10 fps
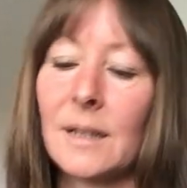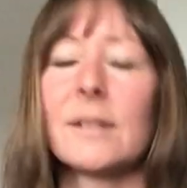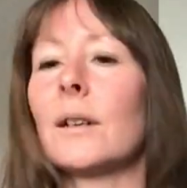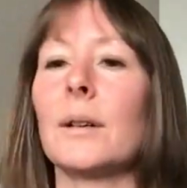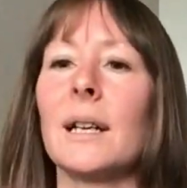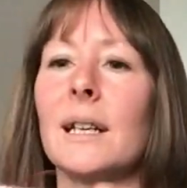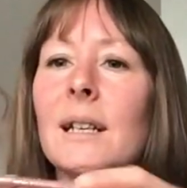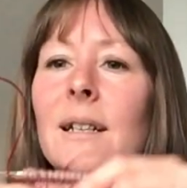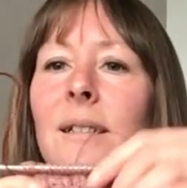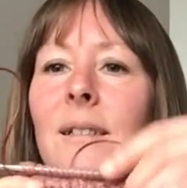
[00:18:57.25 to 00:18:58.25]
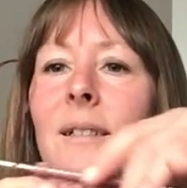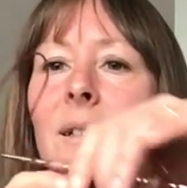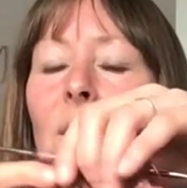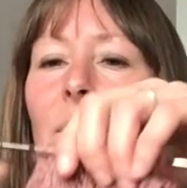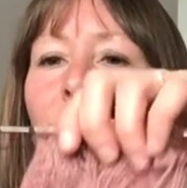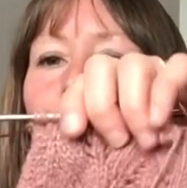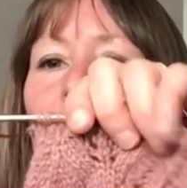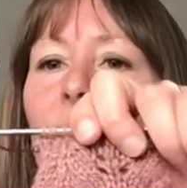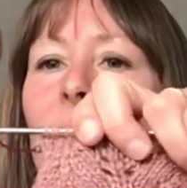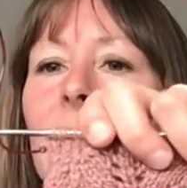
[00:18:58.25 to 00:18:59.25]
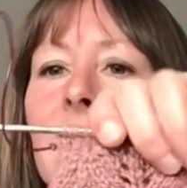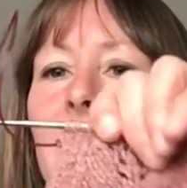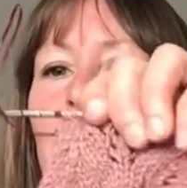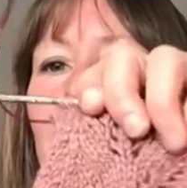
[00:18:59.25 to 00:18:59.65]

So here is the start of the project.